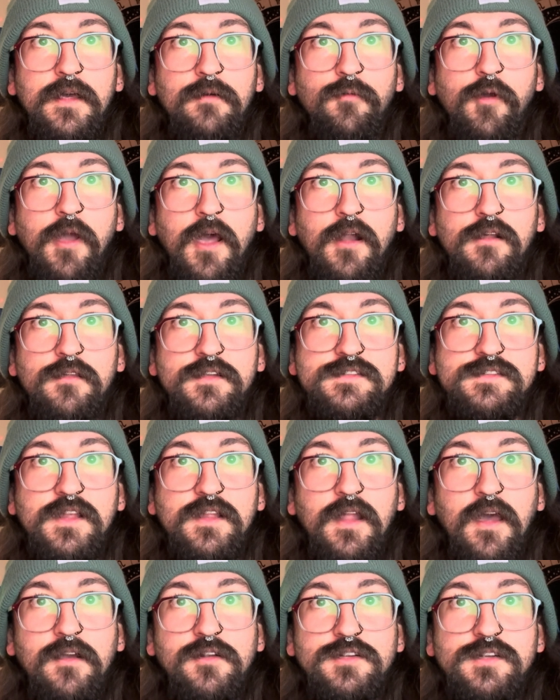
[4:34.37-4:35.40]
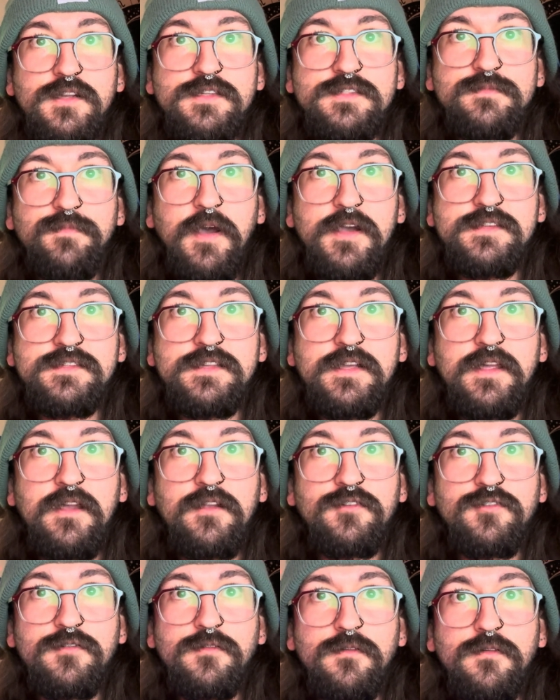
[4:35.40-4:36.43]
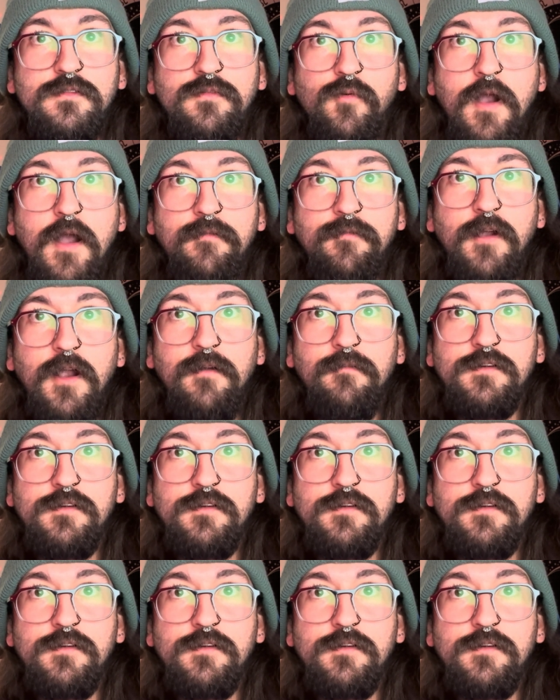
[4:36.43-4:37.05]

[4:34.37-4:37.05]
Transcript: We honor these connections by seeking truth wherever it